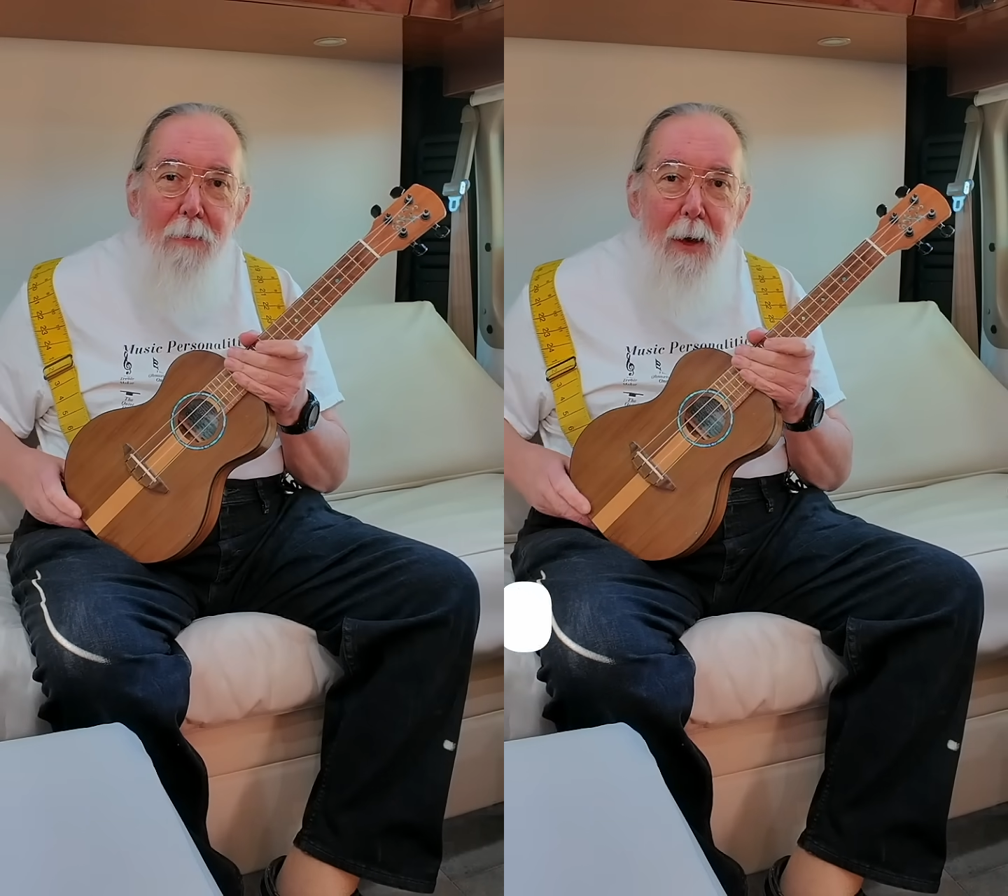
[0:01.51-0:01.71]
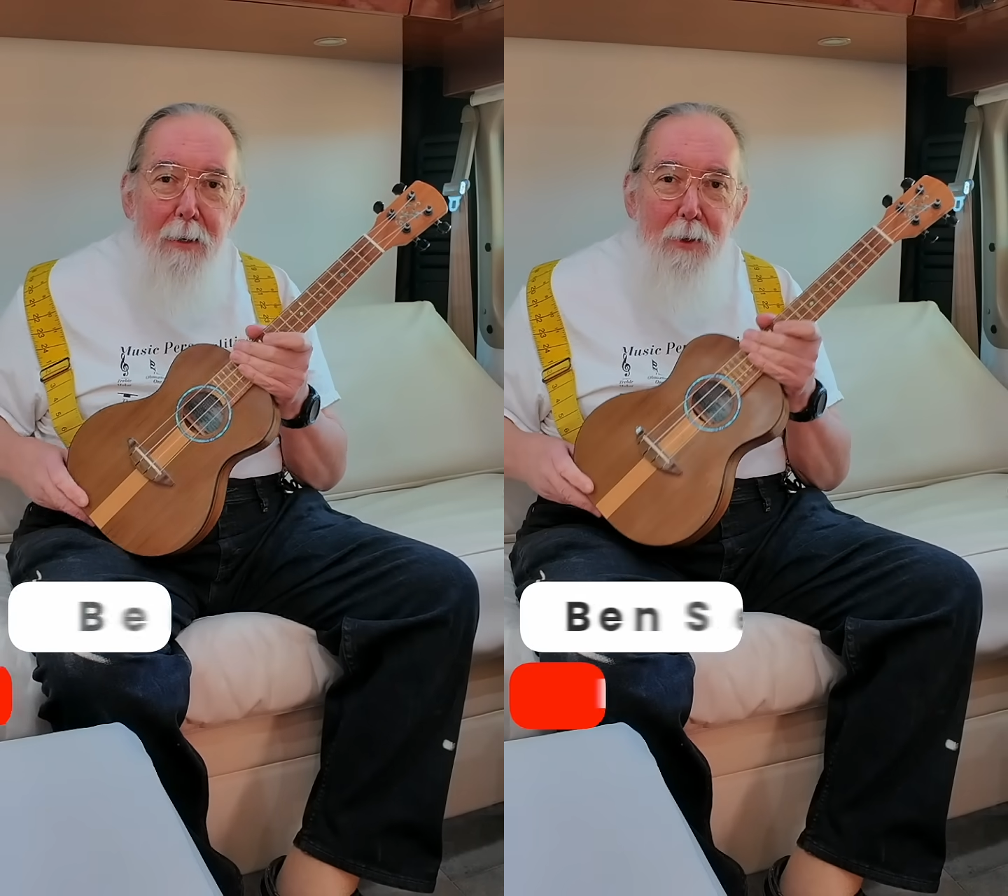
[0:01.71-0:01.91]
of
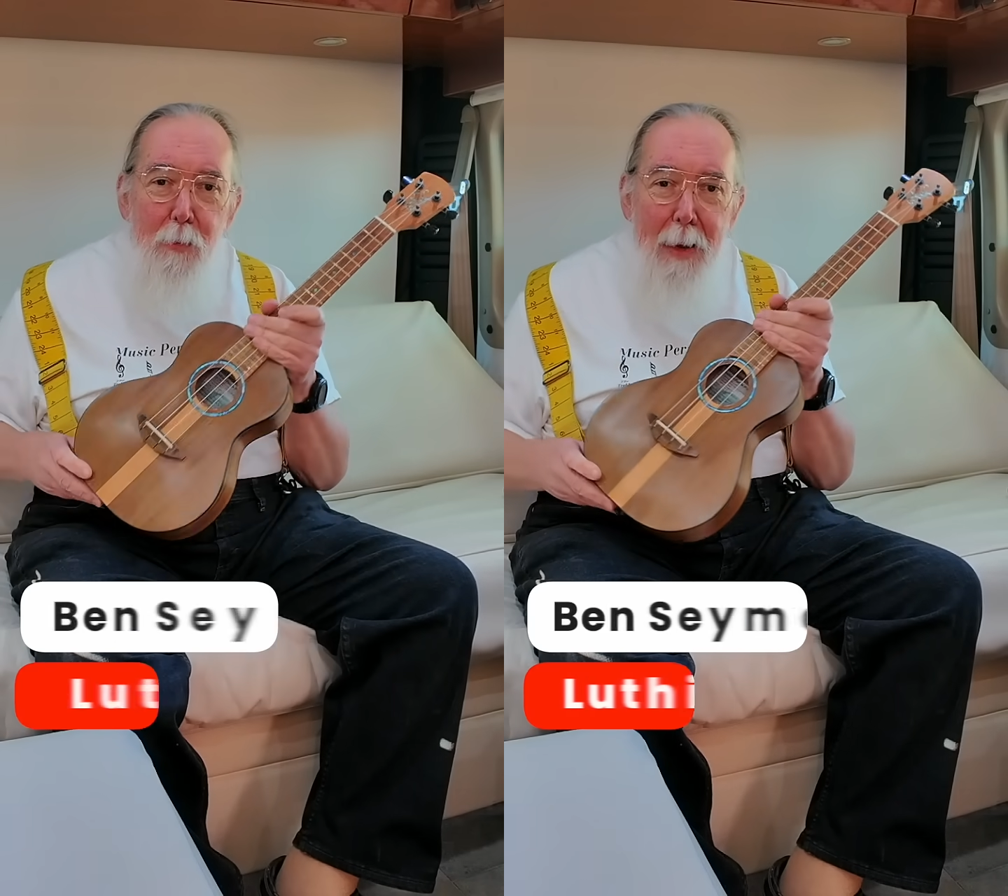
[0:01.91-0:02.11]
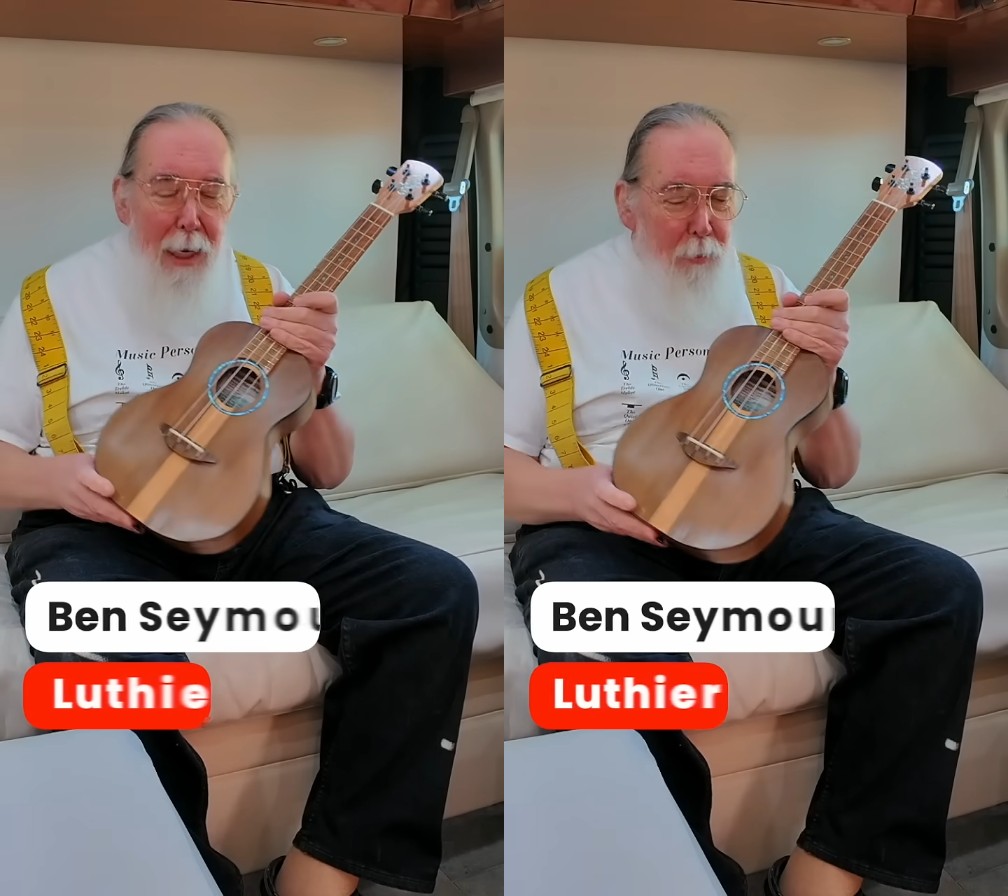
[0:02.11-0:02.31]
Kazoo
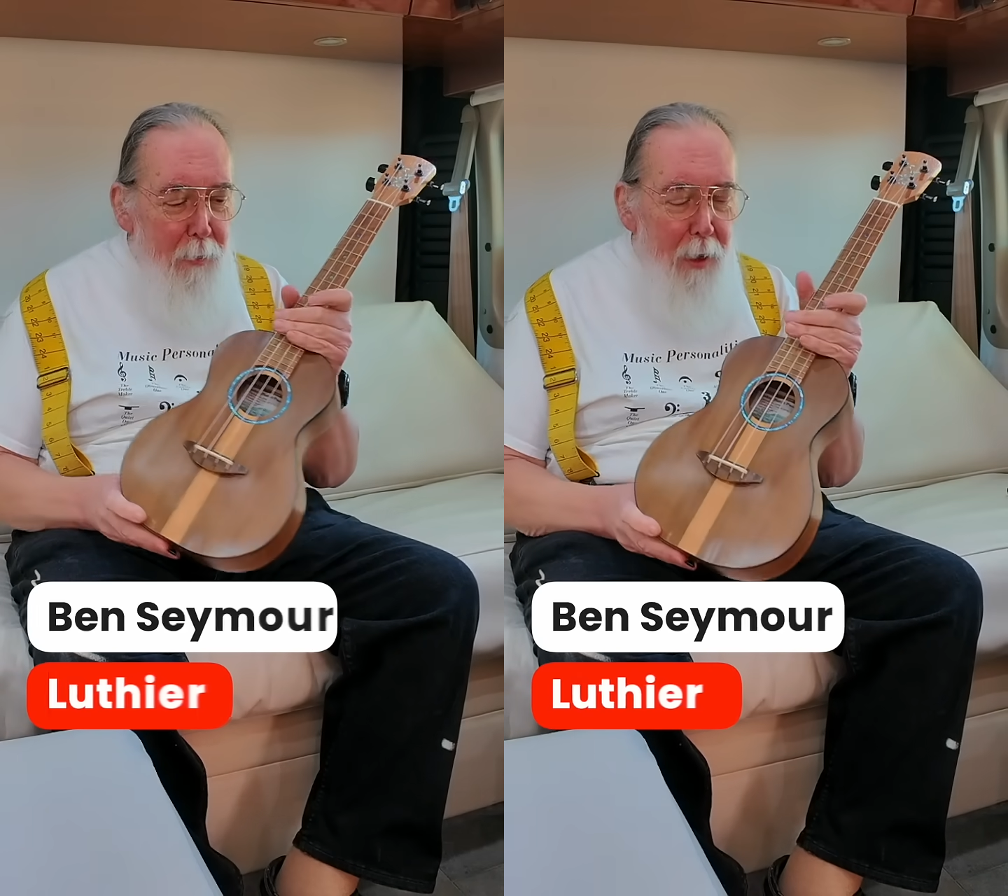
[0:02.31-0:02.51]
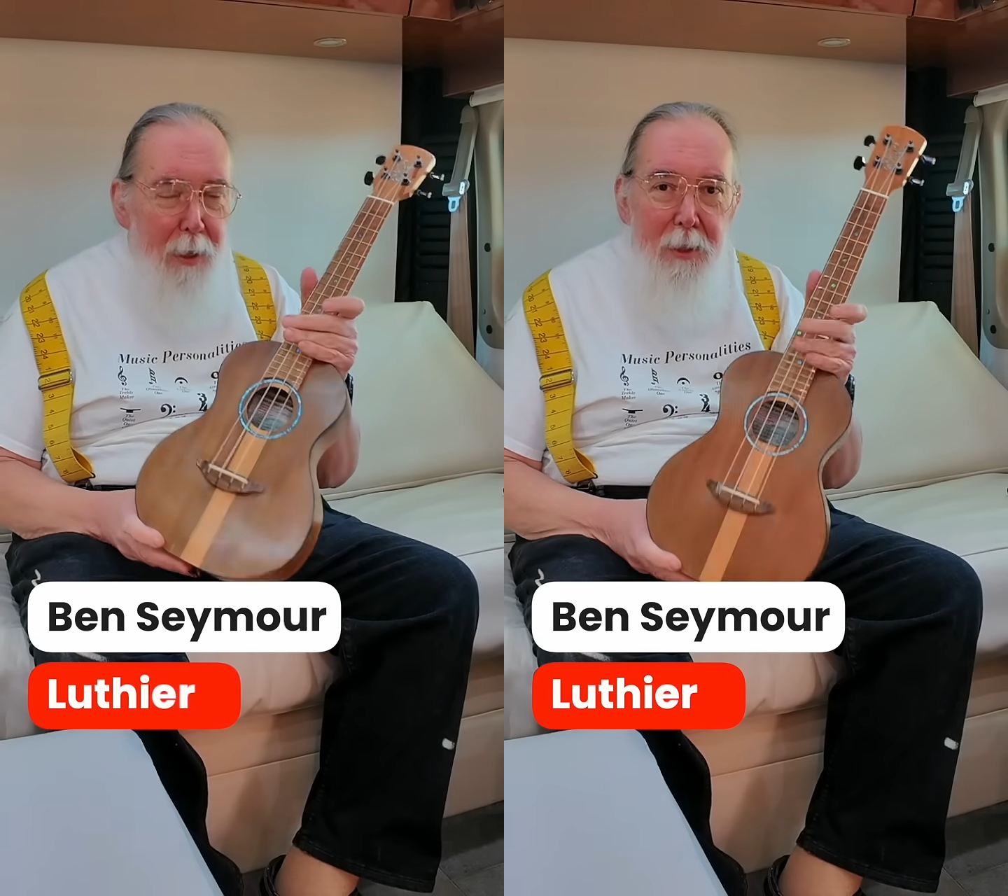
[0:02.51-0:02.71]

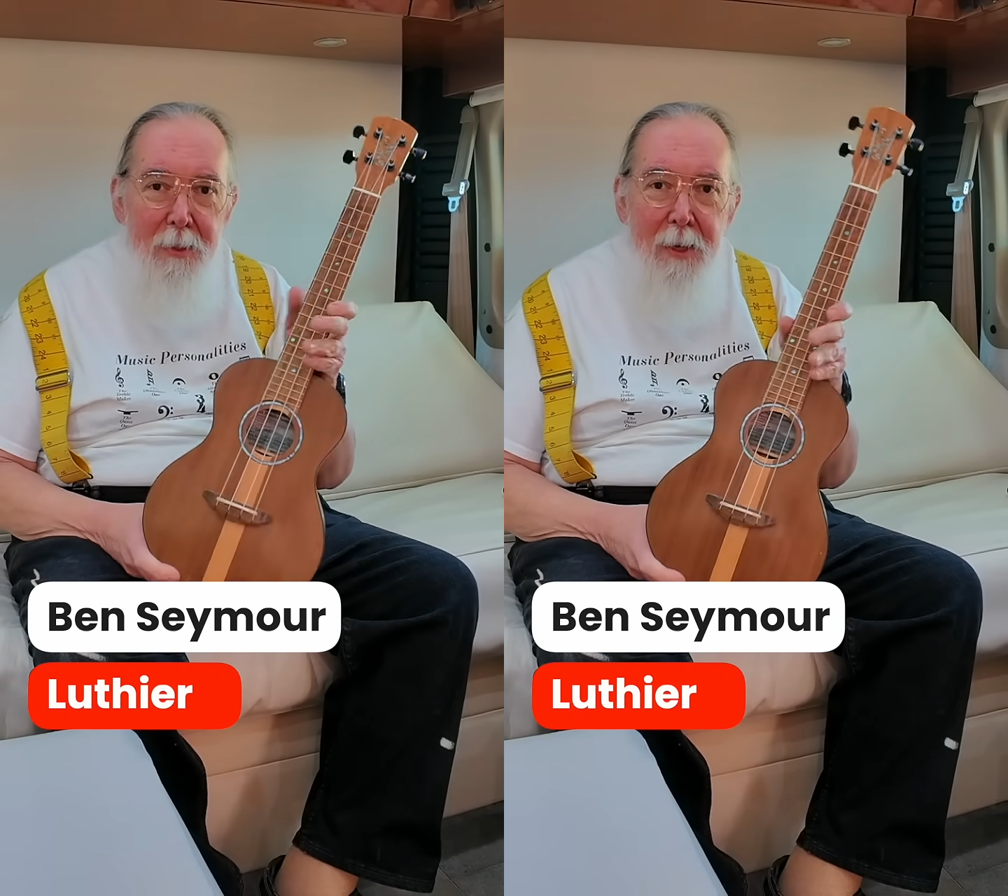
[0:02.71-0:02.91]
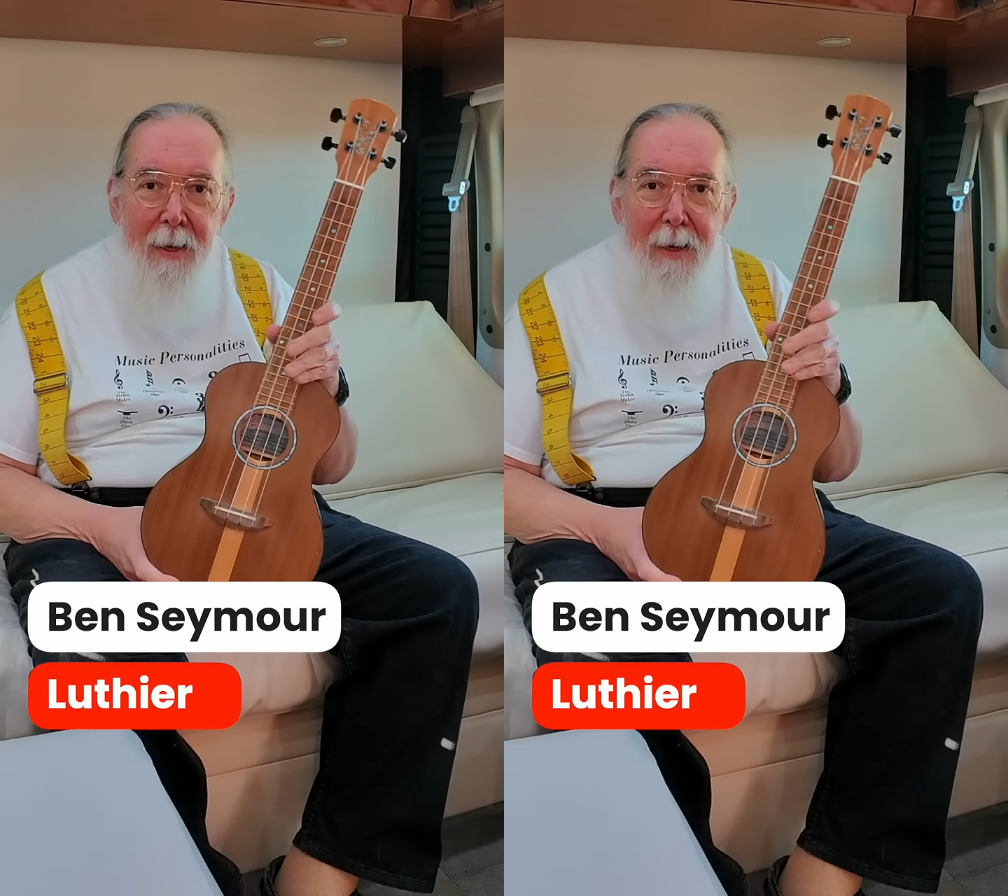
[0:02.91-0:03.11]
Productions.